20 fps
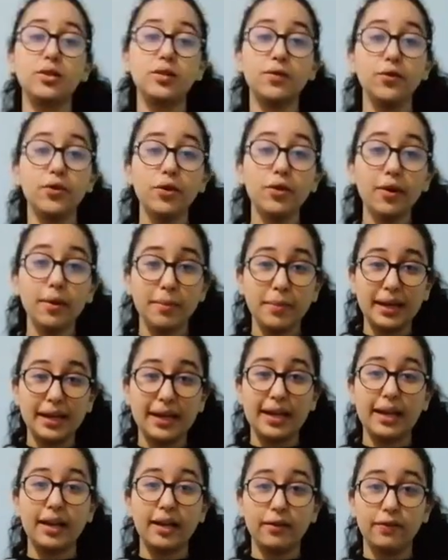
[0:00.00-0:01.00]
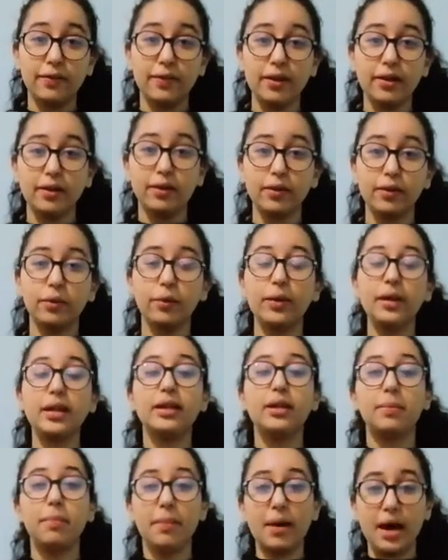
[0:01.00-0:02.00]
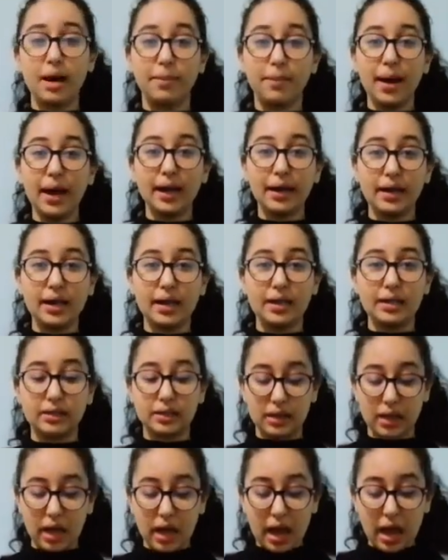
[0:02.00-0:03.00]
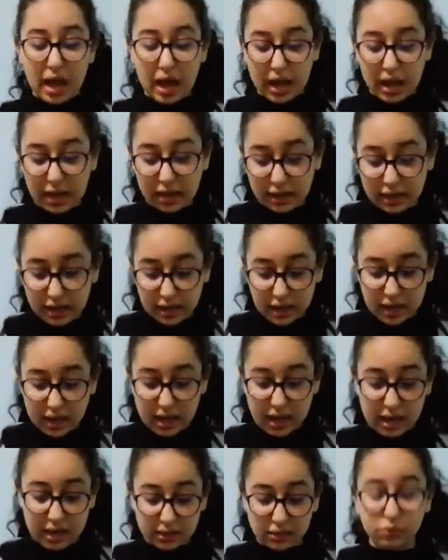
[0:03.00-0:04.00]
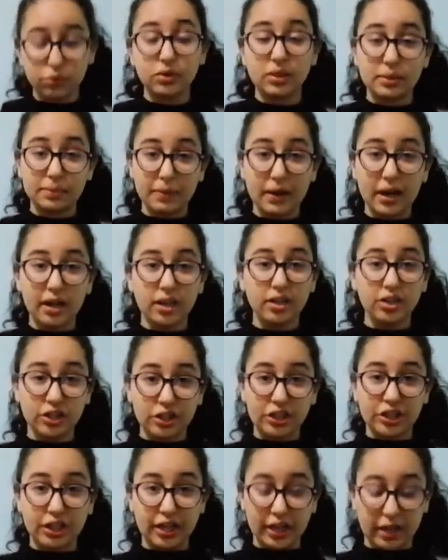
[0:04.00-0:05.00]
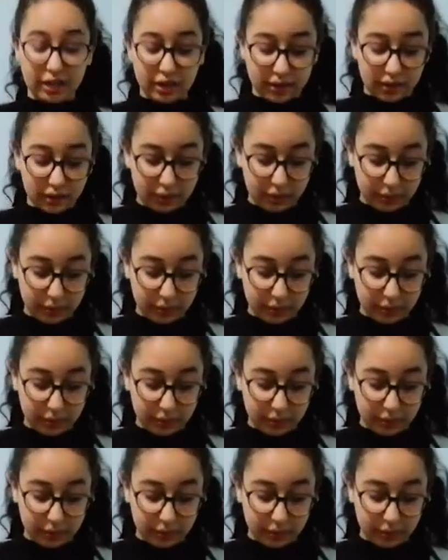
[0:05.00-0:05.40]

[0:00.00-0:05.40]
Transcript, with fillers: To view a magnetic field, we need a bar magnet in a transparent shape,